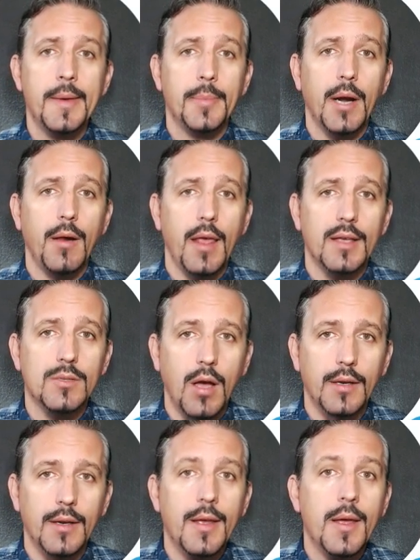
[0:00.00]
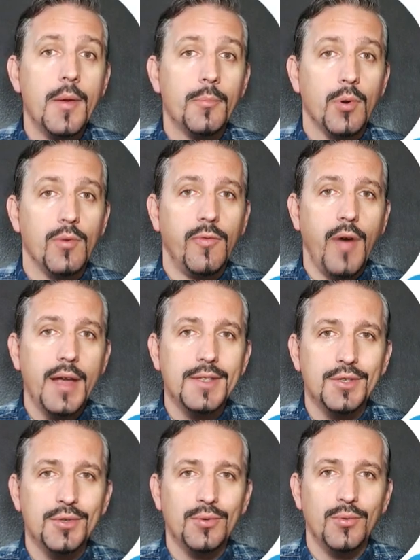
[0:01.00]
Parallax One
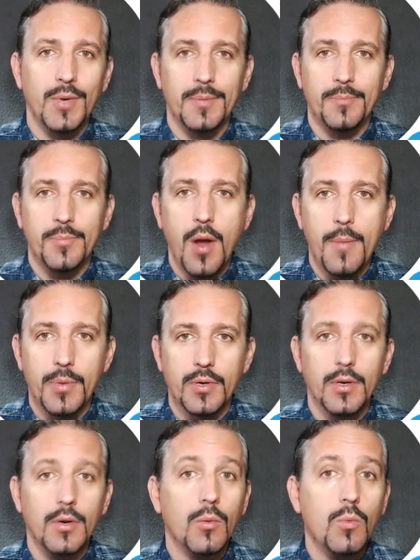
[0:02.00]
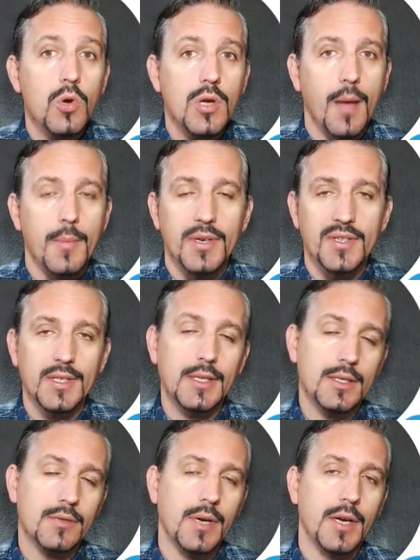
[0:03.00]
provides you with proper WooCommerce
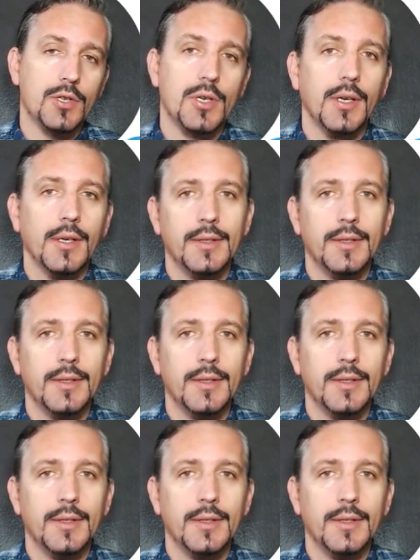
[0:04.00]
integration.